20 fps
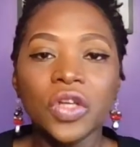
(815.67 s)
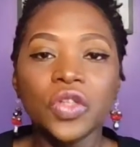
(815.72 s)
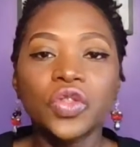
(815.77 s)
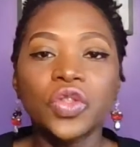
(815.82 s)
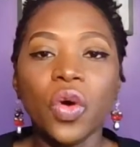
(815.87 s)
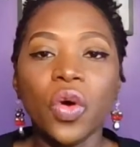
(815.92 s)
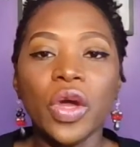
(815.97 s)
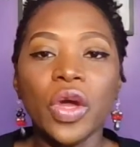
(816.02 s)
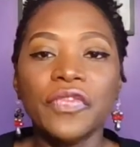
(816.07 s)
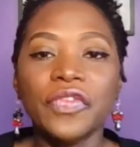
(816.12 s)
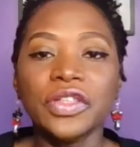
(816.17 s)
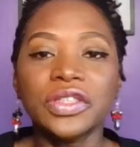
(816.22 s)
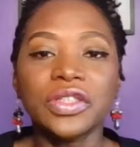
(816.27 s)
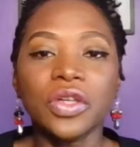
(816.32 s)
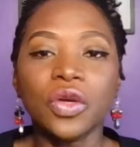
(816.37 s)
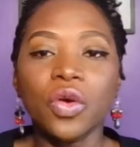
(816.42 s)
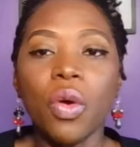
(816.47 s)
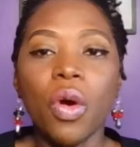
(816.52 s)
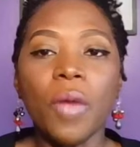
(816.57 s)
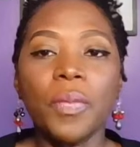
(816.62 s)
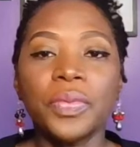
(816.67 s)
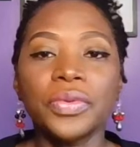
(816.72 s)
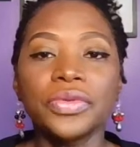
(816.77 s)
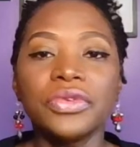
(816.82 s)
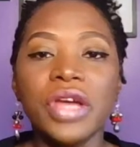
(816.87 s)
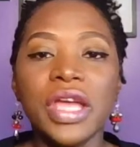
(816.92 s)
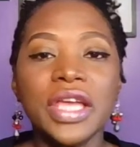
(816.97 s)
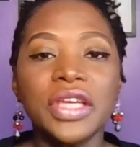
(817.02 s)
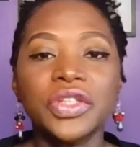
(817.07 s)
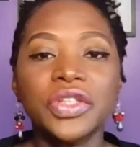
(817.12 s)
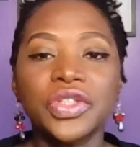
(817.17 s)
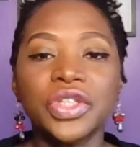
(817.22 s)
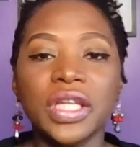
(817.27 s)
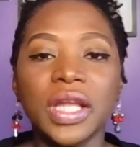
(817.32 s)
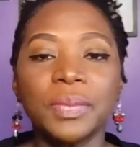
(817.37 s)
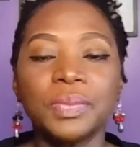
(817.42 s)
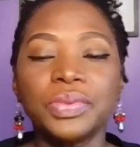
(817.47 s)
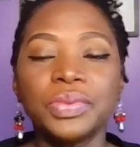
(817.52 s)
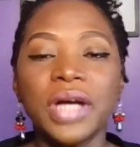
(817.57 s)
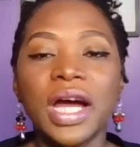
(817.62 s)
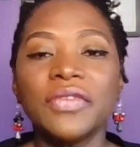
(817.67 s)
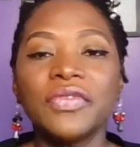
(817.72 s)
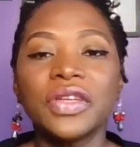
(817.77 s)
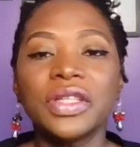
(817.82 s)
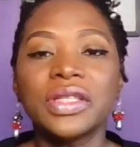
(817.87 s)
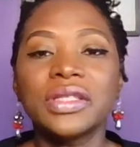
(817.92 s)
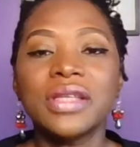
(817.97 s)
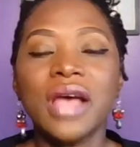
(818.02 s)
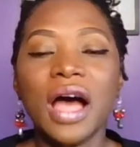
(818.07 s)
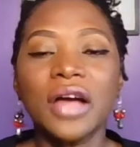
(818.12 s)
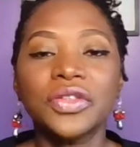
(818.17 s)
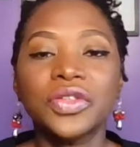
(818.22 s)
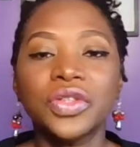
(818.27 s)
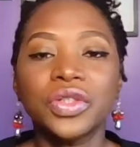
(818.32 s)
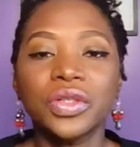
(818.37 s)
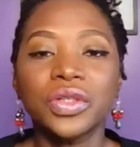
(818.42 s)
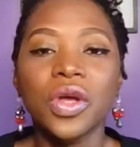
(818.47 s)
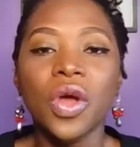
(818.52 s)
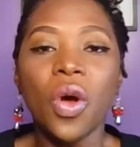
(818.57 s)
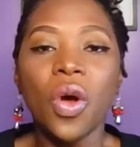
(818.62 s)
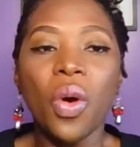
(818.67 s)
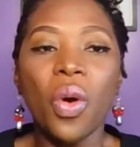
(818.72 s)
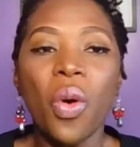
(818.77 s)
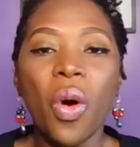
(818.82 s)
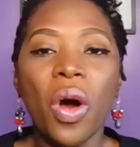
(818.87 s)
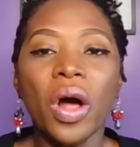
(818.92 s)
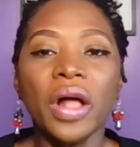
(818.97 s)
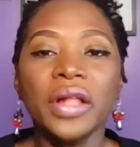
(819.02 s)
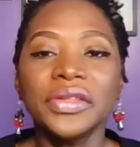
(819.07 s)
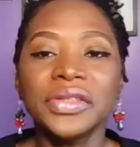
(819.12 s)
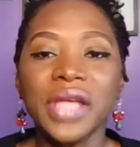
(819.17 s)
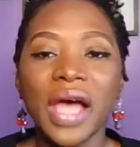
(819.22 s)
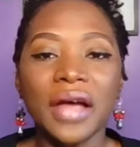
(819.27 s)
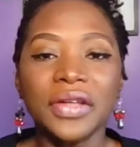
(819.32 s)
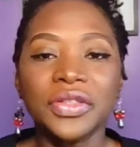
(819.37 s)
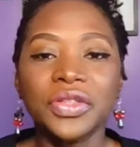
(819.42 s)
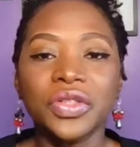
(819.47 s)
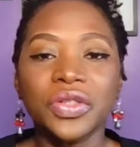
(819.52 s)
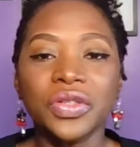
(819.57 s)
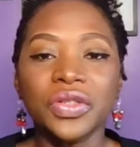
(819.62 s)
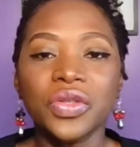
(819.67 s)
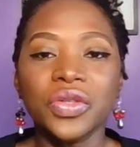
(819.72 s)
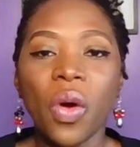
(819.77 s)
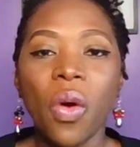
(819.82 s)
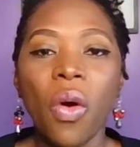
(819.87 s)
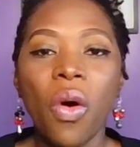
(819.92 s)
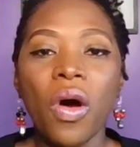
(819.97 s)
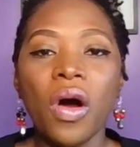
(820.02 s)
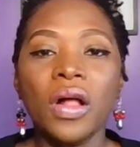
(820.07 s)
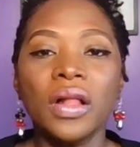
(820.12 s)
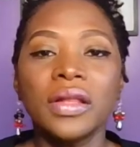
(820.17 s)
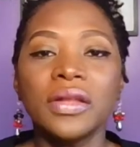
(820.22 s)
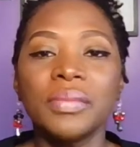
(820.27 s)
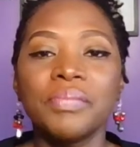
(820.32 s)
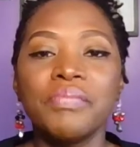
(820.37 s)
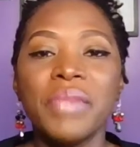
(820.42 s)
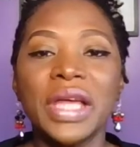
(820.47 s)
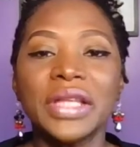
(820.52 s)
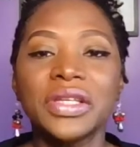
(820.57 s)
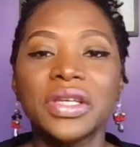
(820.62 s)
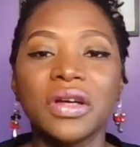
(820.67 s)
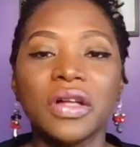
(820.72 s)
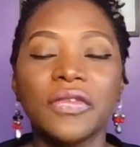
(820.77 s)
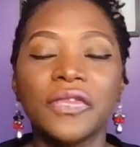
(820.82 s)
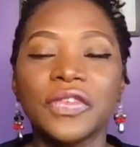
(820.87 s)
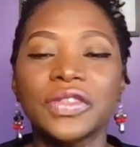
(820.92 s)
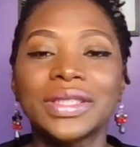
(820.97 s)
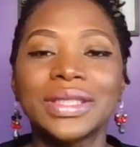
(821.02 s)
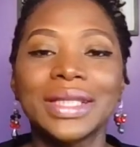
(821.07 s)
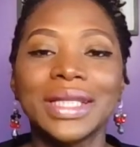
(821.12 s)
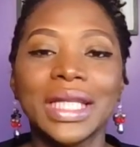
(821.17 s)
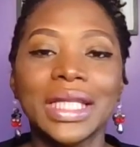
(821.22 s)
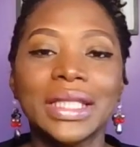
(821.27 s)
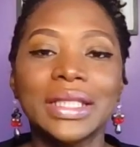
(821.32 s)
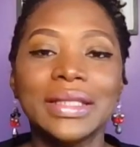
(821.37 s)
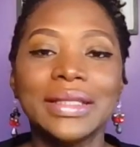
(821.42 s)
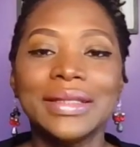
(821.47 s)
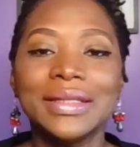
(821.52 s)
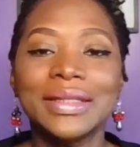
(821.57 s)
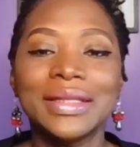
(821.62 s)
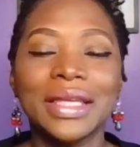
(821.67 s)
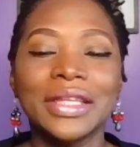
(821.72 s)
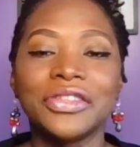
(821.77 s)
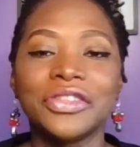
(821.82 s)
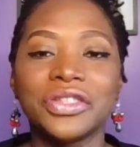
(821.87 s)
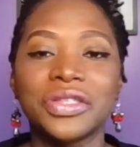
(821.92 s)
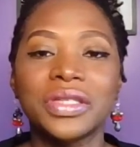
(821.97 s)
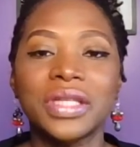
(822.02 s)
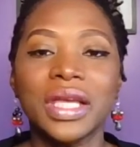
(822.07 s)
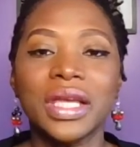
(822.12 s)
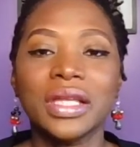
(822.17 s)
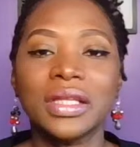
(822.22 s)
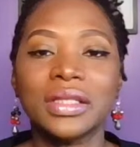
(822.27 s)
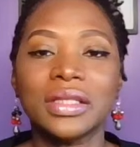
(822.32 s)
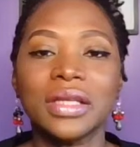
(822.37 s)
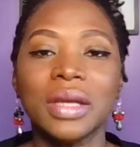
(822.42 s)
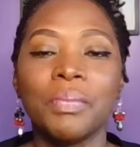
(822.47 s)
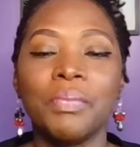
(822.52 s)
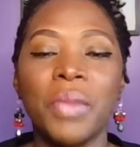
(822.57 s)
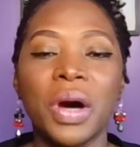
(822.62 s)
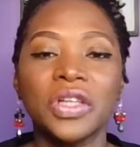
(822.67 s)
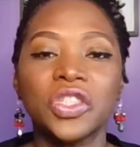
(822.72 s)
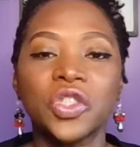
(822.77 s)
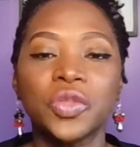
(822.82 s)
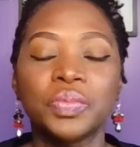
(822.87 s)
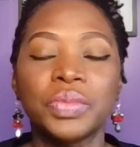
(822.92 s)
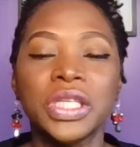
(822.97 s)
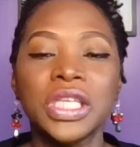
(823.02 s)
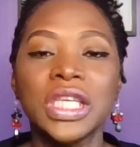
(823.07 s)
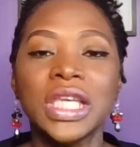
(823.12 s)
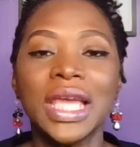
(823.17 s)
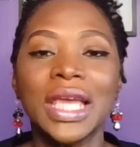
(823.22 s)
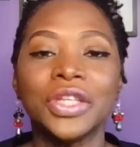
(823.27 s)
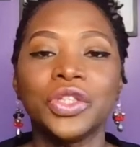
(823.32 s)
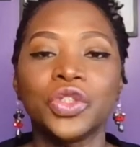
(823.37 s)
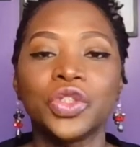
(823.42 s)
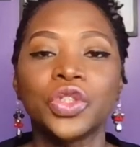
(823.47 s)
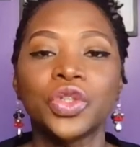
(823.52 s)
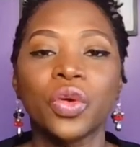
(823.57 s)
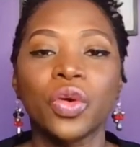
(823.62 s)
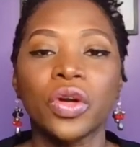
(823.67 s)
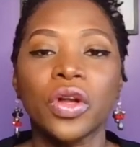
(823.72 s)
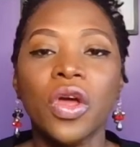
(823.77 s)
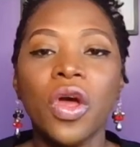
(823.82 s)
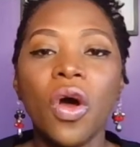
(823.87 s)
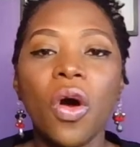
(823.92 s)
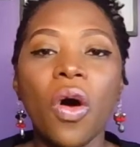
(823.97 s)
So if it's a corporation, a private doctor, all doctors, all medical facilities in the state must be insured.